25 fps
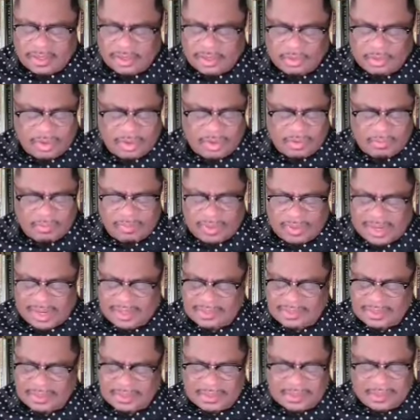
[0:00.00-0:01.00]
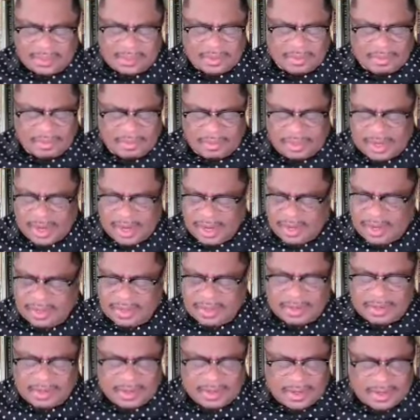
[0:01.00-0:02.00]
You are the blesser, the
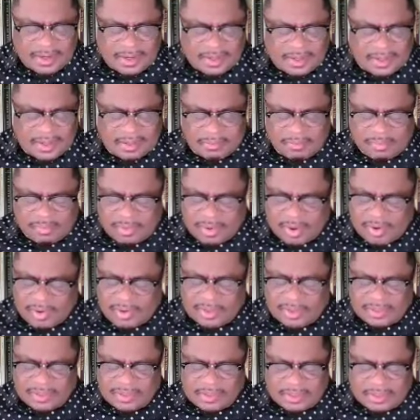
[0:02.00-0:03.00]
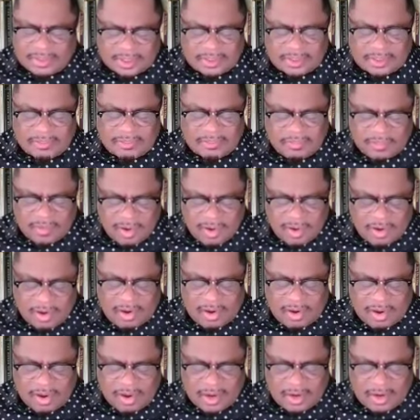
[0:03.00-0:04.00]
creator that brought us thus
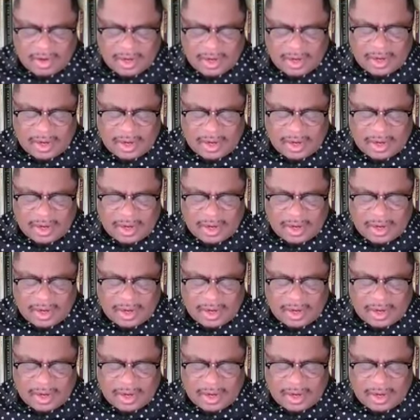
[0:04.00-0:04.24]
far,